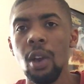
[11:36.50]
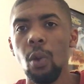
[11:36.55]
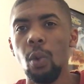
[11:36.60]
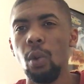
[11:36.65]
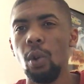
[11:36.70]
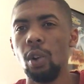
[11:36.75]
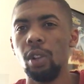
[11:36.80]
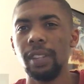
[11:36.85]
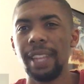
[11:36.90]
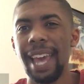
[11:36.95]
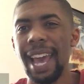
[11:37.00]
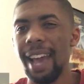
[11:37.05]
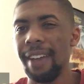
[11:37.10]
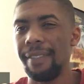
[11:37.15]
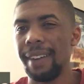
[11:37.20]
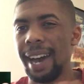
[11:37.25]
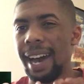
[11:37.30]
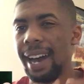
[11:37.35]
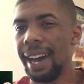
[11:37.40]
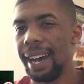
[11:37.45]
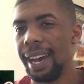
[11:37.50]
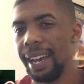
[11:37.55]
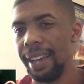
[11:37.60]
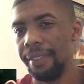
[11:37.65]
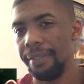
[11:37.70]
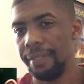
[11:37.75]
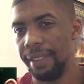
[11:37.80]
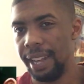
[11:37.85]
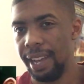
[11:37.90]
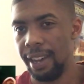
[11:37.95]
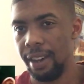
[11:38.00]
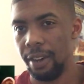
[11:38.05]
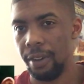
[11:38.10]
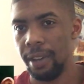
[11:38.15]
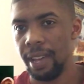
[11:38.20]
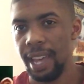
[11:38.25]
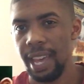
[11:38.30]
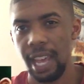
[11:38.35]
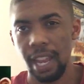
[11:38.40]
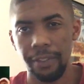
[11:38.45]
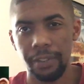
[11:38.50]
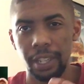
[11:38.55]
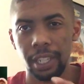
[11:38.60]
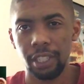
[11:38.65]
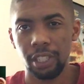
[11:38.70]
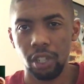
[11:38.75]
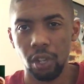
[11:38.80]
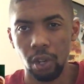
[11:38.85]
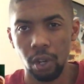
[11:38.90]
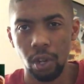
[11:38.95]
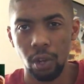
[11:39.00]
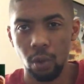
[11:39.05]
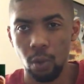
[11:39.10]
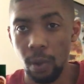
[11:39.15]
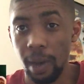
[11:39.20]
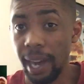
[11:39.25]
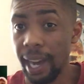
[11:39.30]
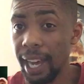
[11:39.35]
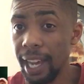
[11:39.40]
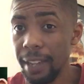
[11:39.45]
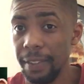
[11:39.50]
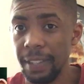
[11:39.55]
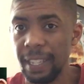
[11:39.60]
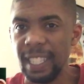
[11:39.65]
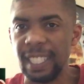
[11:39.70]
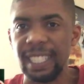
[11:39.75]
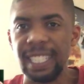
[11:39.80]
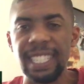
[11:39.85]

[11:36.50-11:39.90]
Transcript: Well, they have Hive now. If you guys don't know who Hive is,